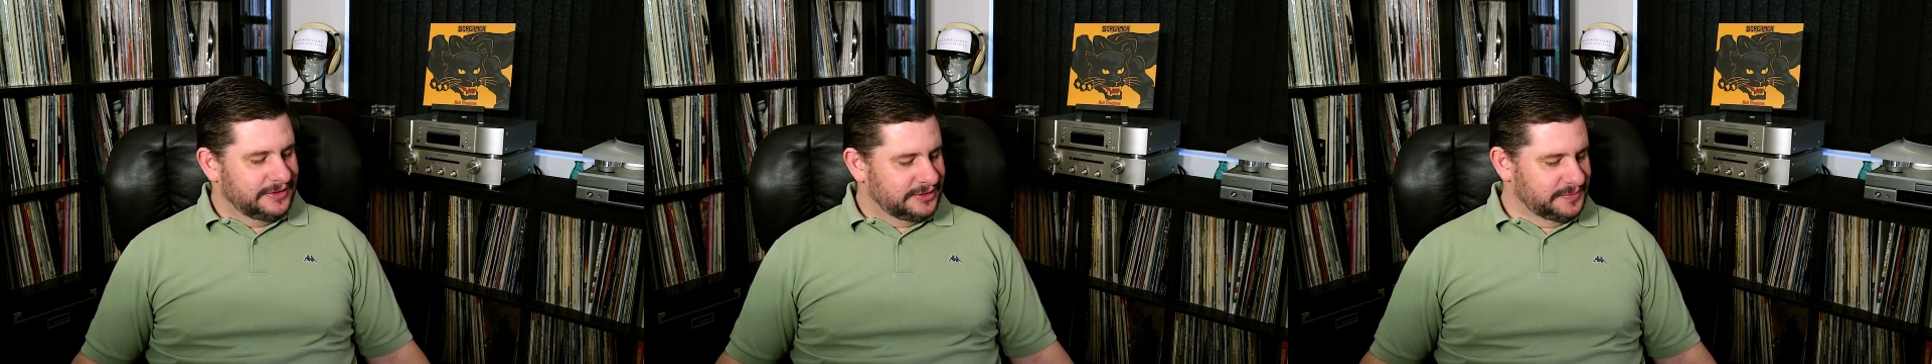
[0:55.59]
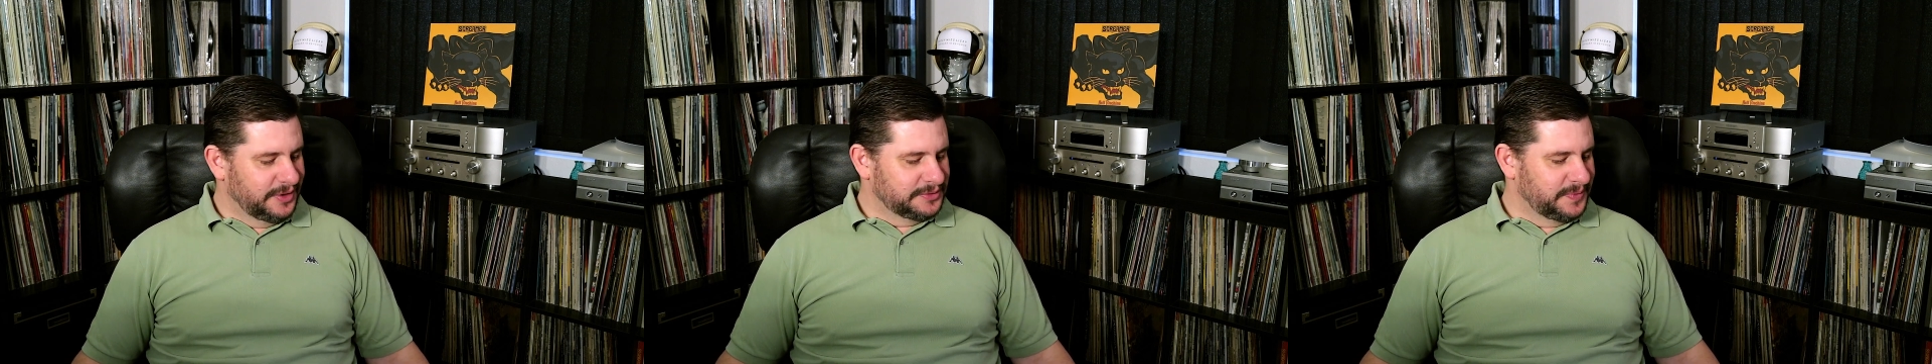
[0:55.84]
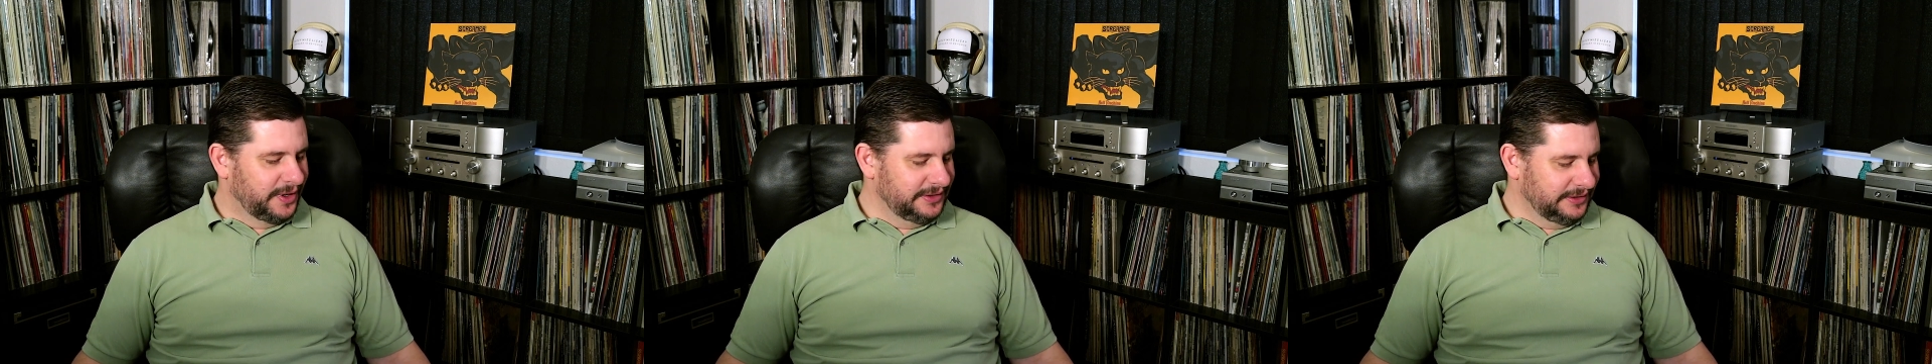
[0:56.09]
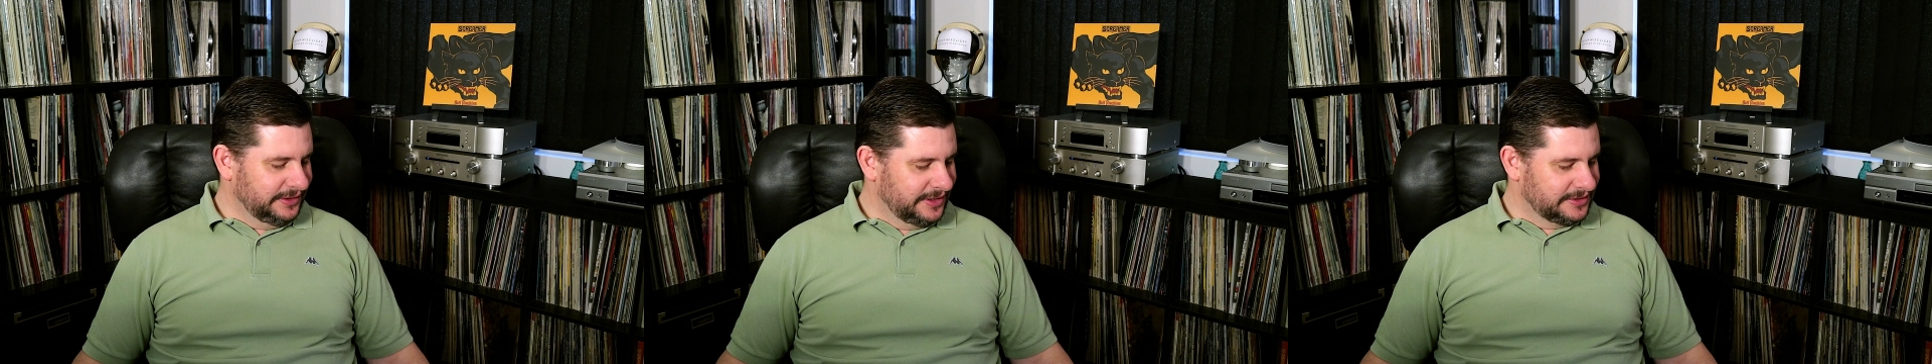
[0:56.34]
so much
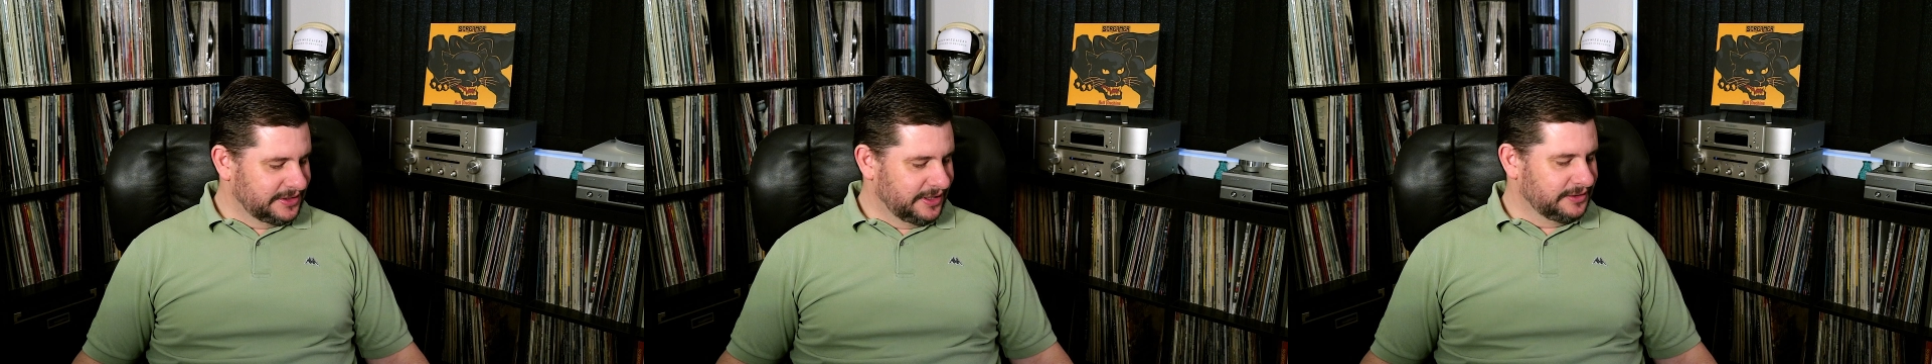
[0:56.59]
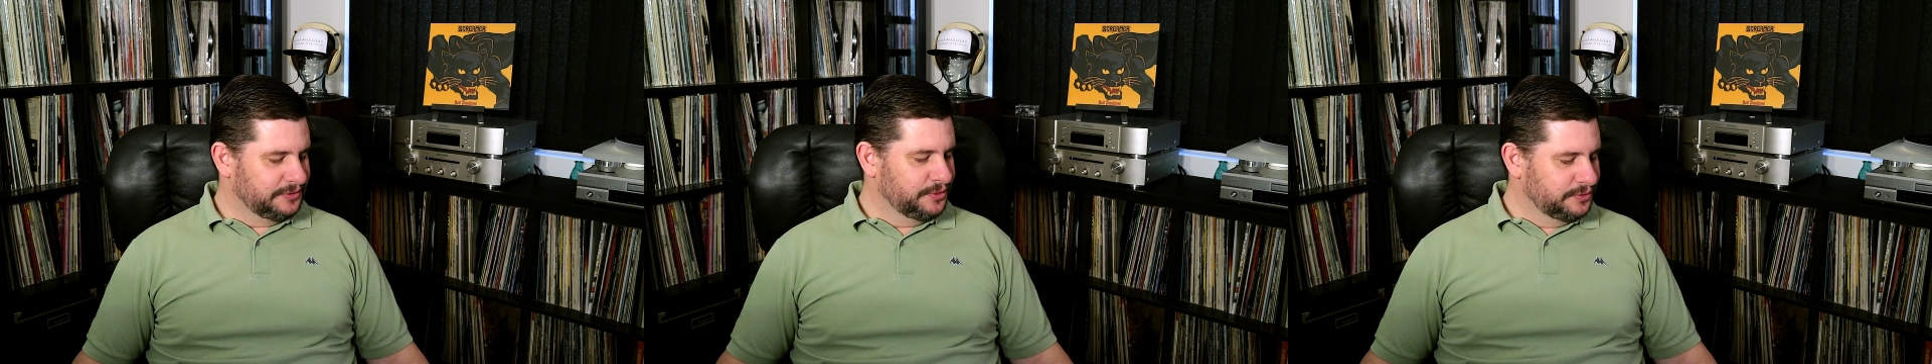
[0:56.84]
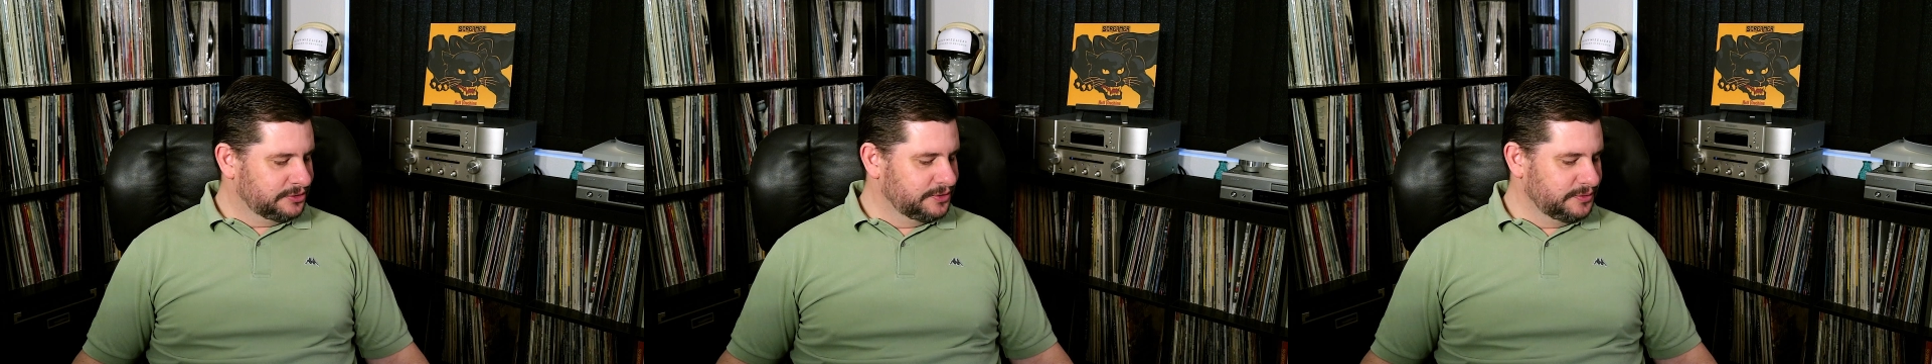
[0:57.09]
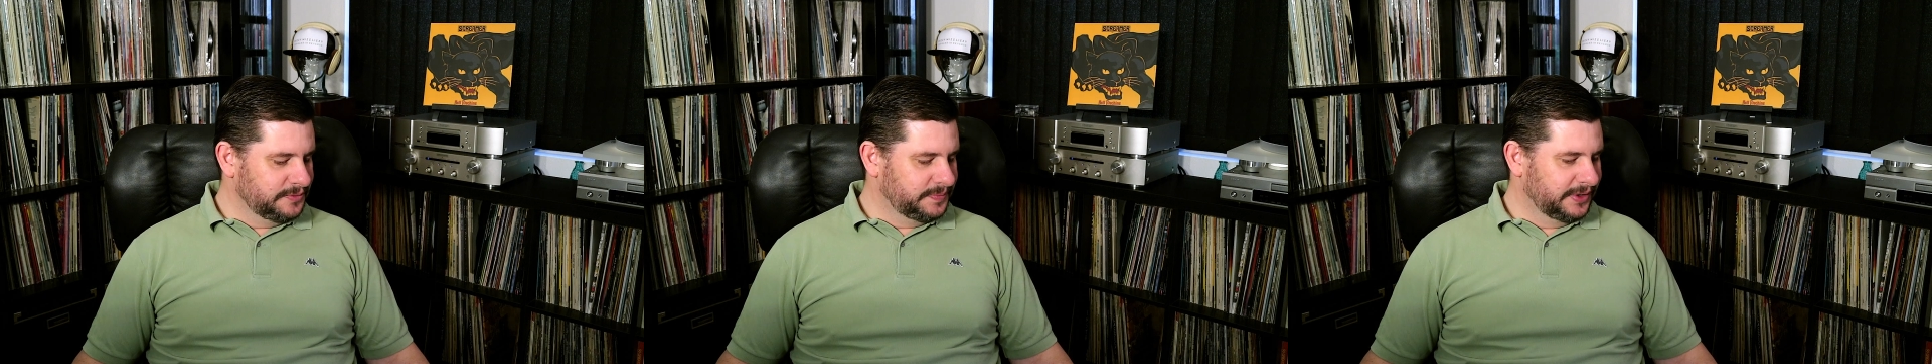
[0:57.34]
money as I used
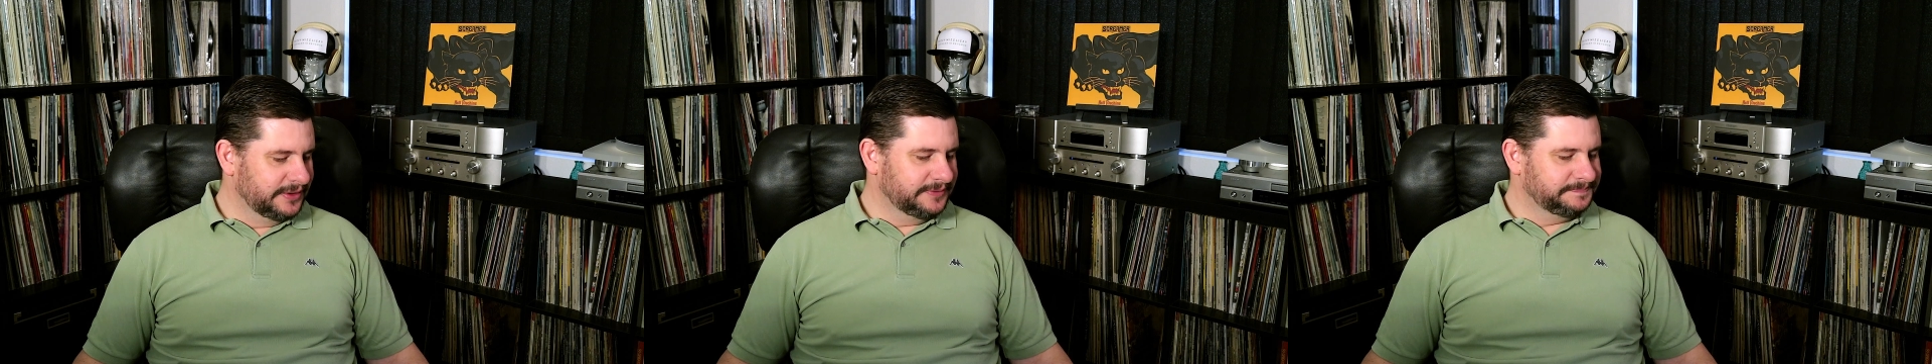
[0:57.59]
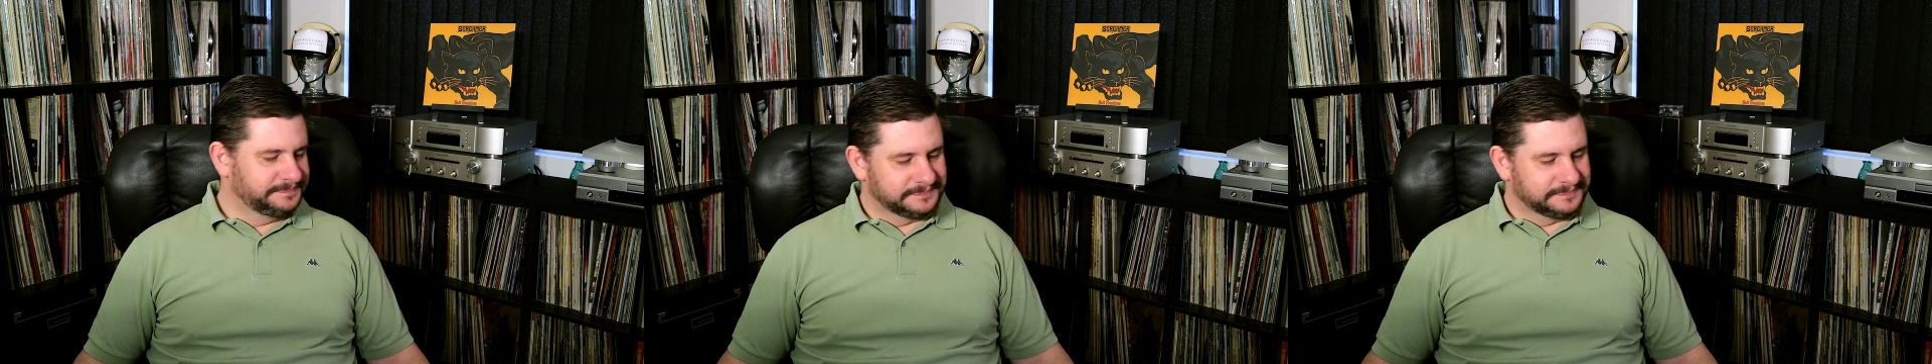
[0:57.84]
to, but